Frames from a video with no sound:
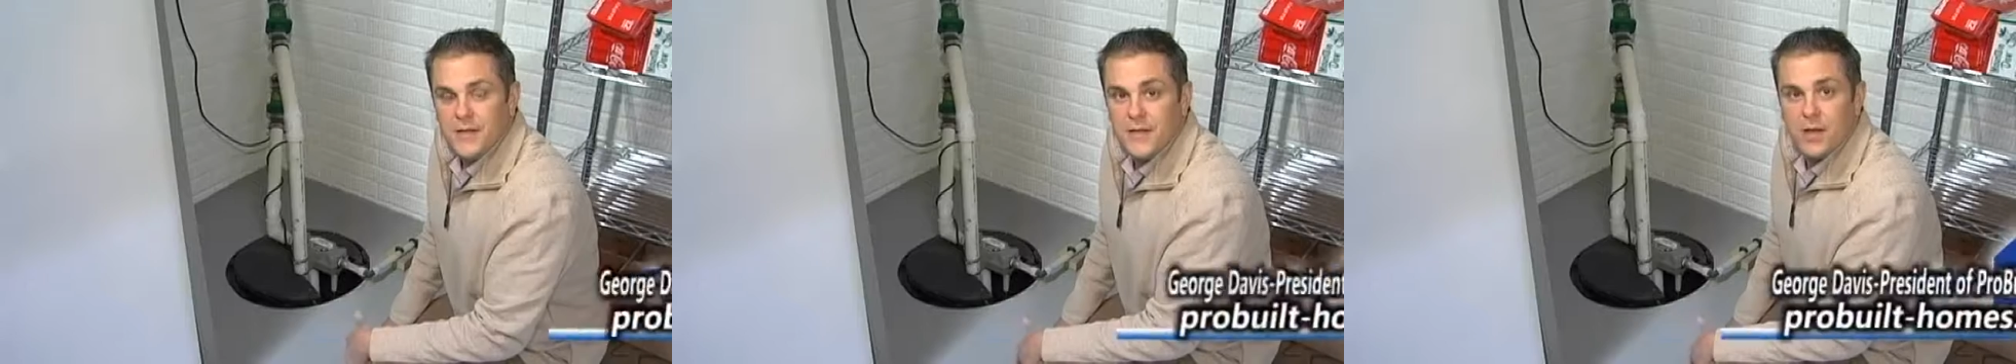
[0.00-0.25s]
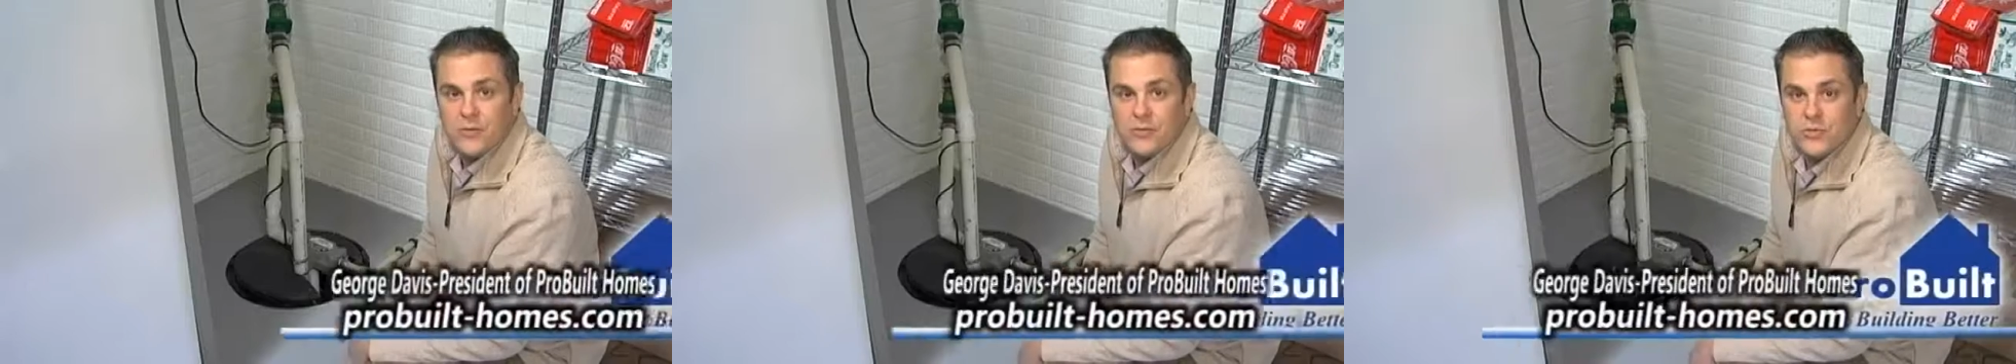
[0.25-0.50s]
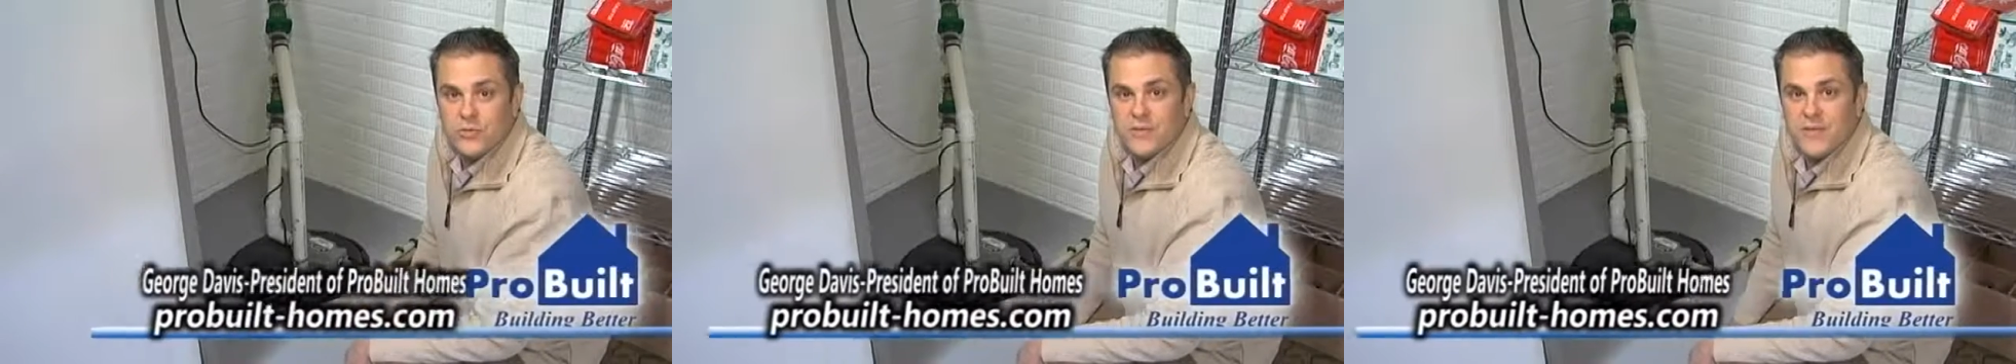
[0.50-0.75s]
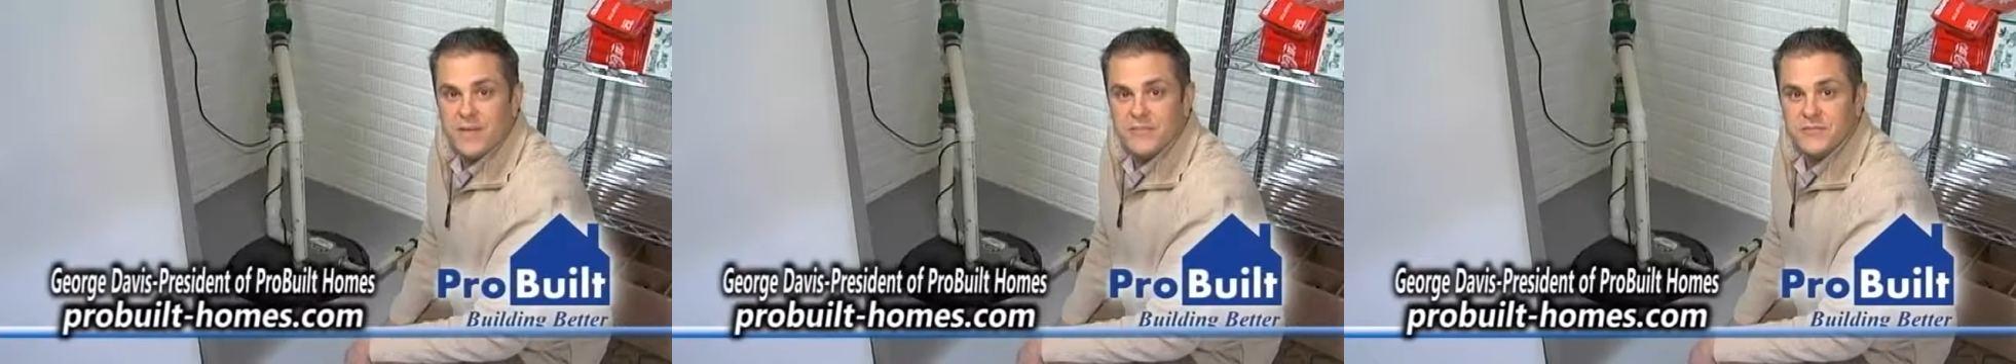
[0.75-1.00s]
Hello,
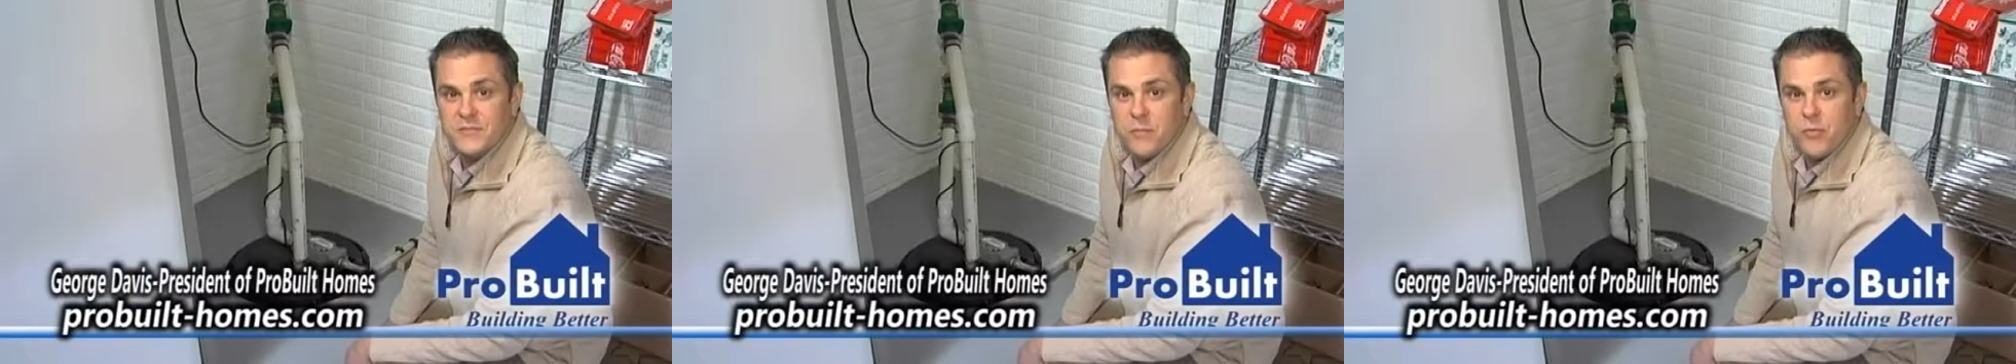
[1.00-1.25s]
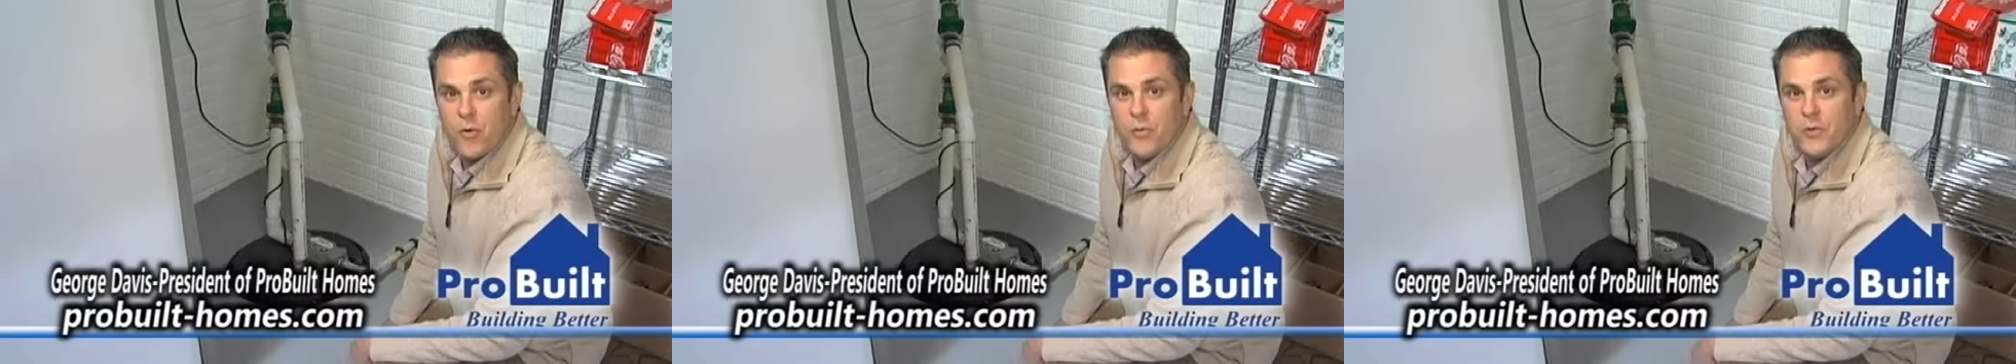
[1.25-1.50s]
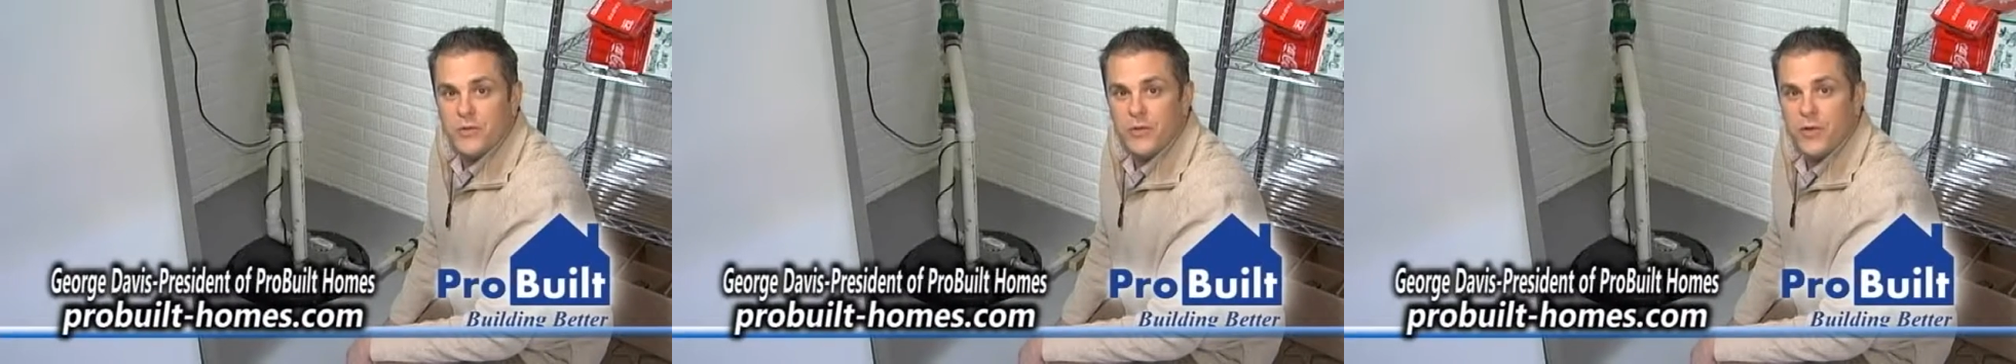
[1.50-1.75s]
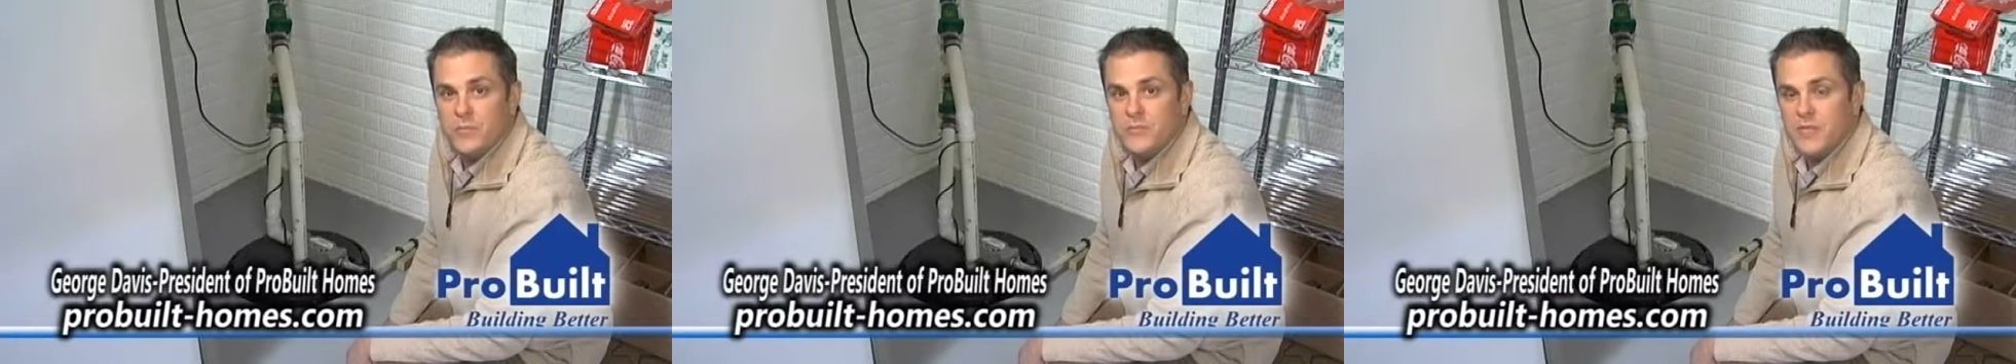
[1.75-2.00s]
George Davis from ProBuilt
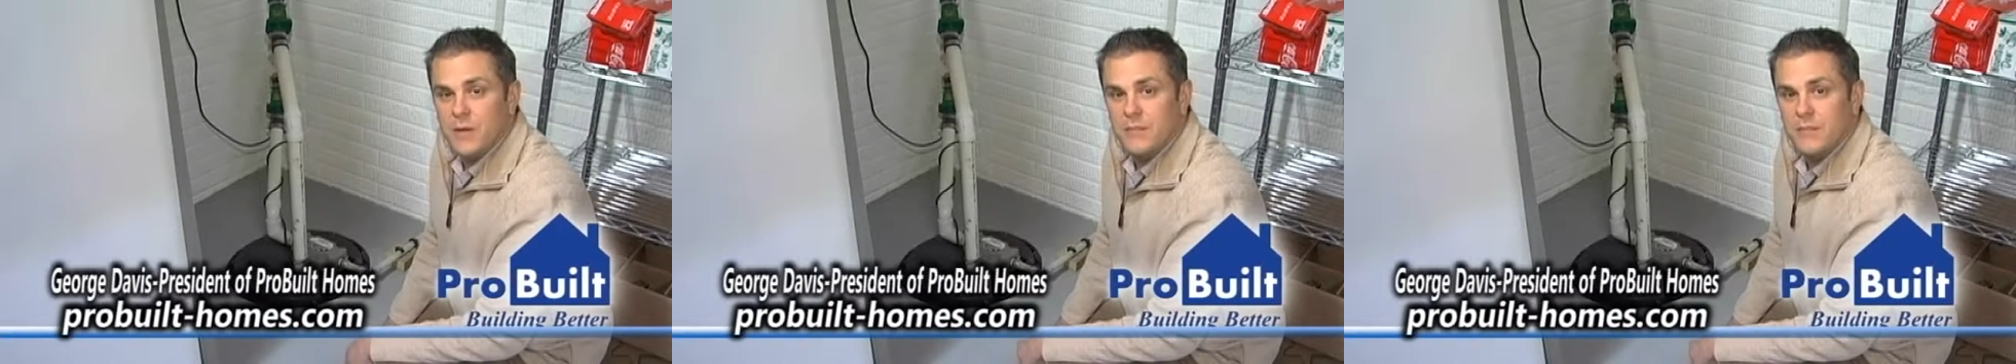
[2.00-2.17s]
Homes.